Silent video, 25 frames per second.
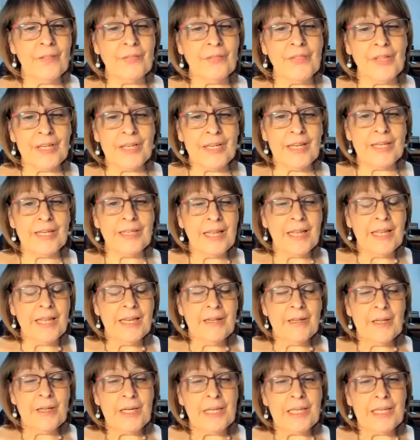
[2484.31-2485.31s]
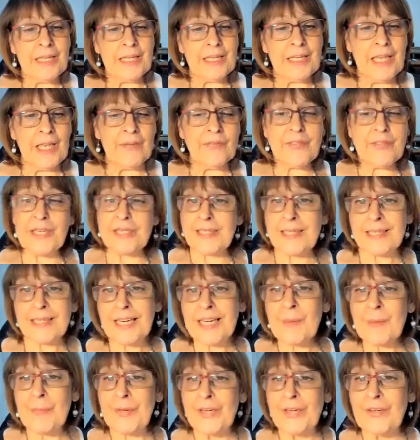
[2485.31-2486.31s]
that it gives us a
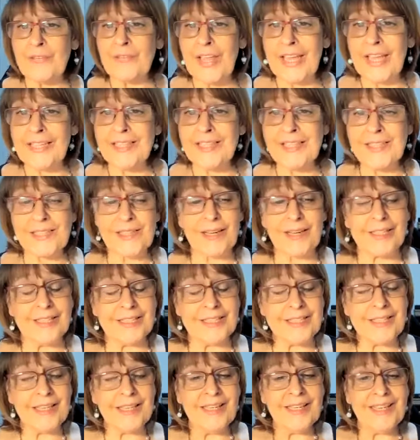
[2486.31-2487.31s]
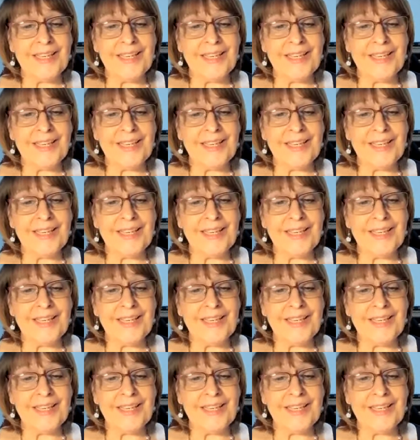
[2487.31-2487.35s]
little bit of insight